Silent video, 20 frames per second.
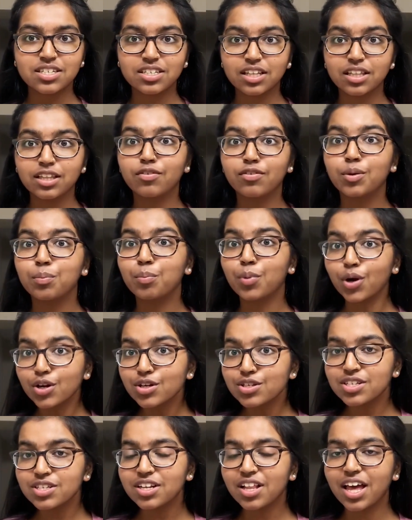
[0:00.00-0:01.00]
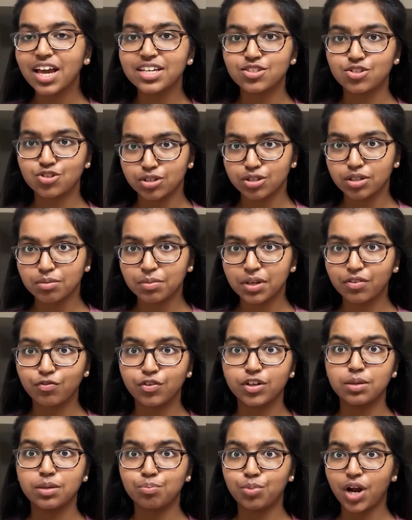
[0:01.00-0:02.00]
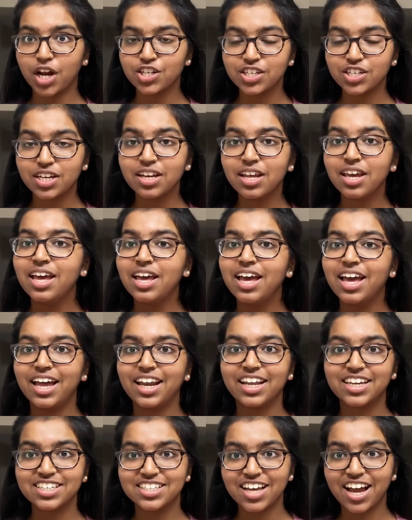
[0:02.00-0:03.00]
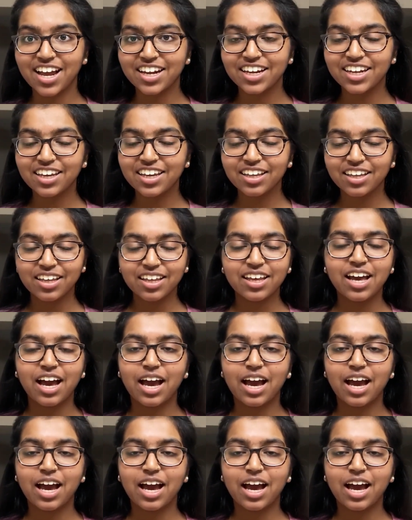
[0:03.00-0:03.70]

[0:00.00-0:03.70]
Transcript: to deliver personalized treatment for depression and anxiety.